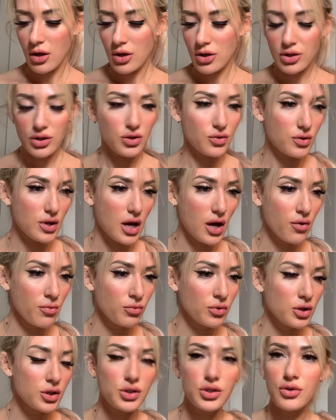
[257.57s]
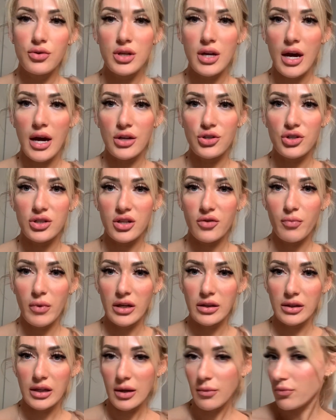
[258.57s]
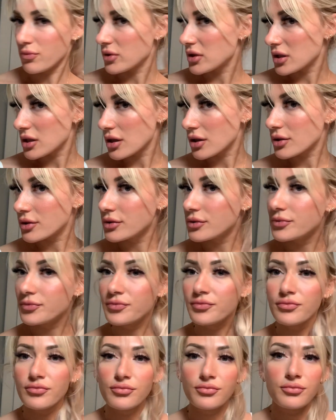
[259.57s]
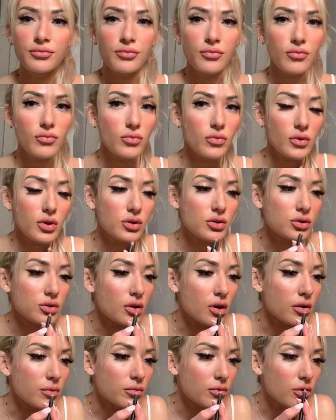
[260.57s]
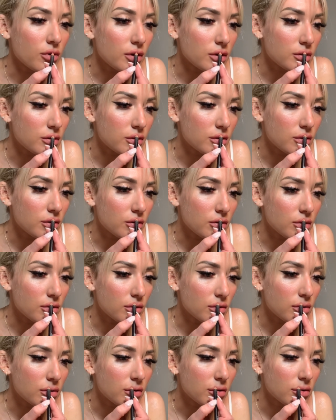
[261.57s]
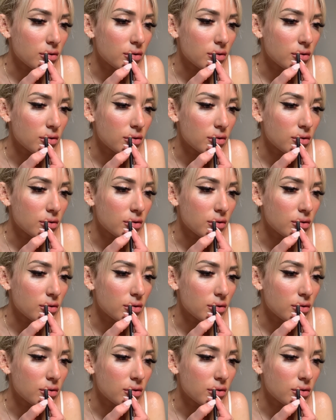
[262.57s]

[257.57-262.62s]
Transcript: So now I'm going to do the edges of my lips. So I'm going to